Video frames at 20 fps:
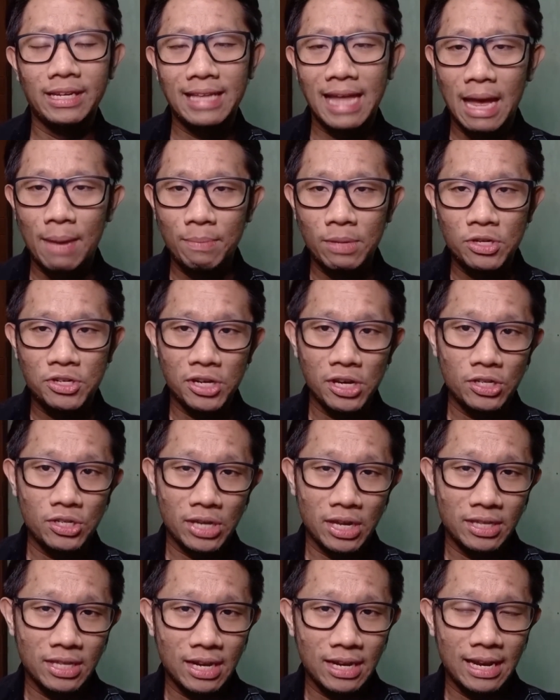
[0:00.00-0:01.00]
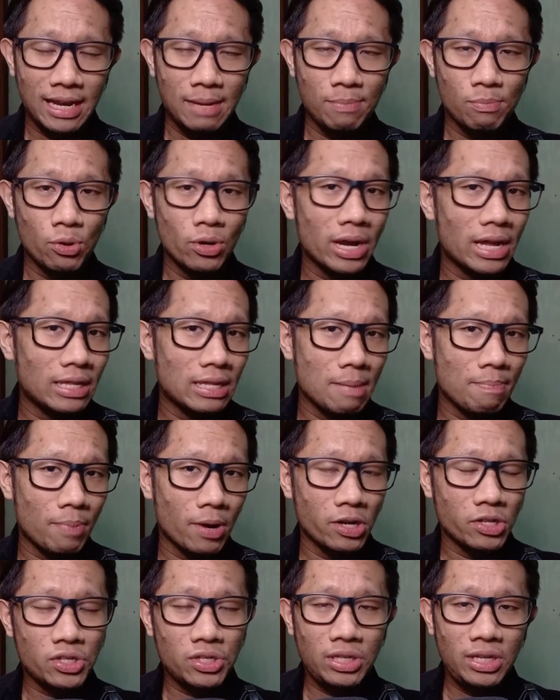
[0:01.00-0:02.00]
damages and the labor and the
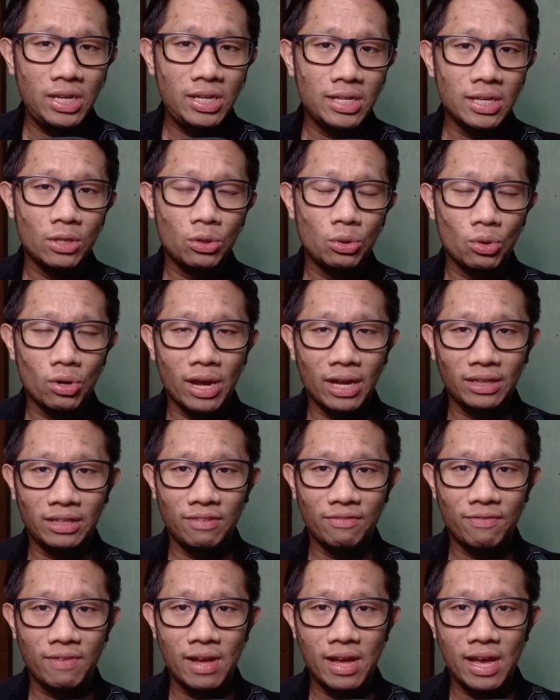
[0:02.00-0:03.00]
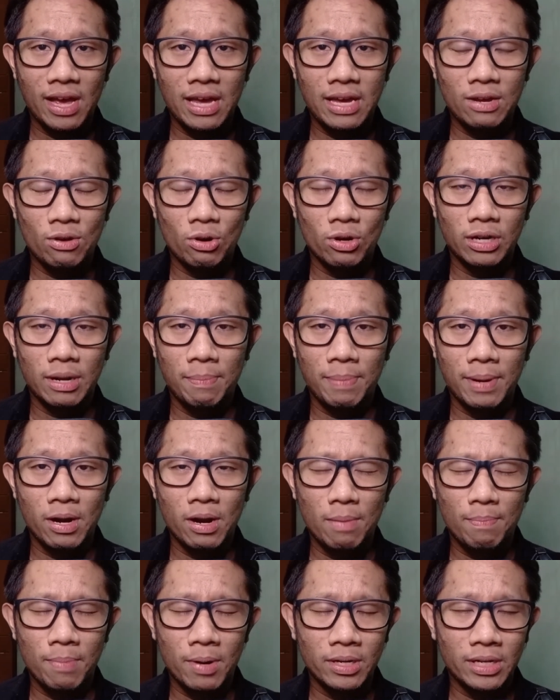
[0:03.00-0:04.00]
parts needed to rectify or repair
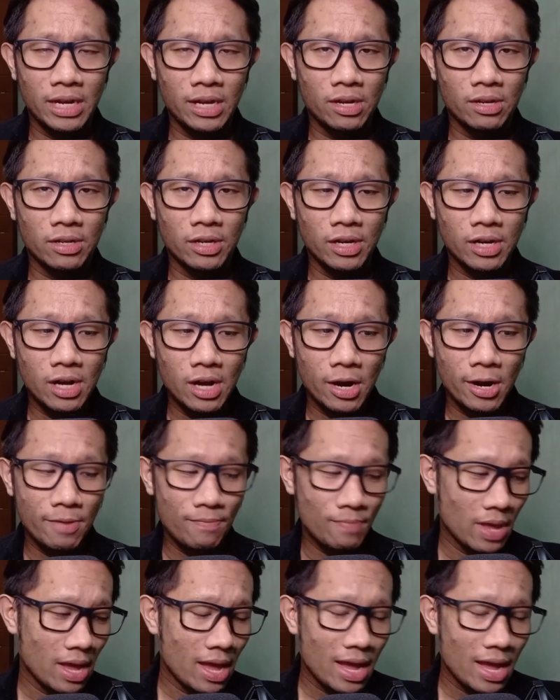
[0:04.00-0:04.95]
a particular car.